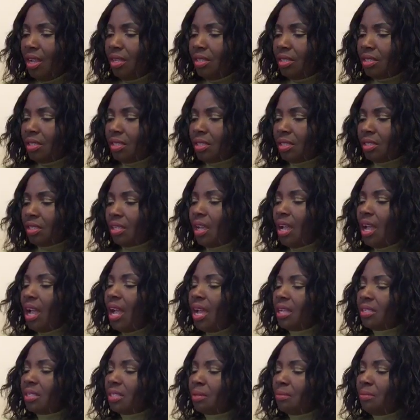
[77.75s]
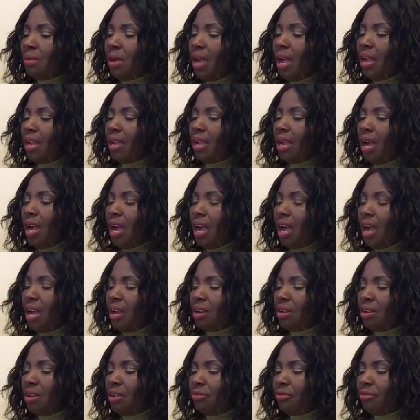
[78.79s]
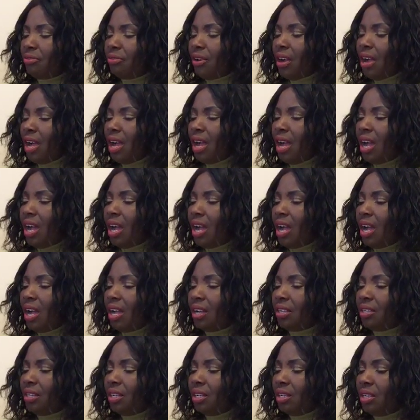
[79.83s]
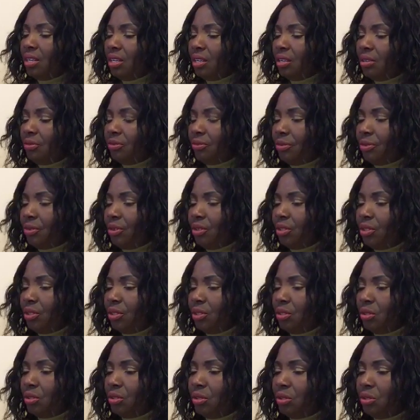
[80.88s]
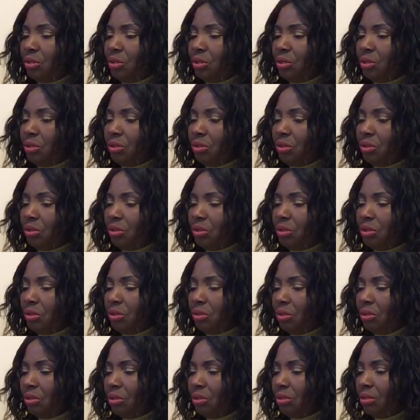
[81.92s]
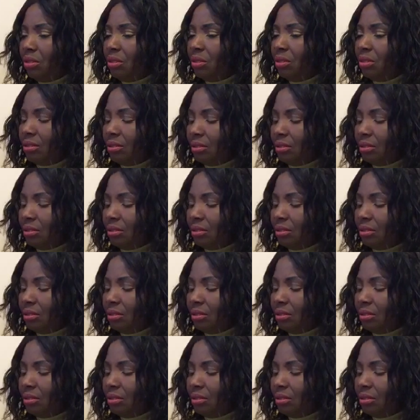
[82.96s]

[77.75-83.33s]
set my heart on fire for you,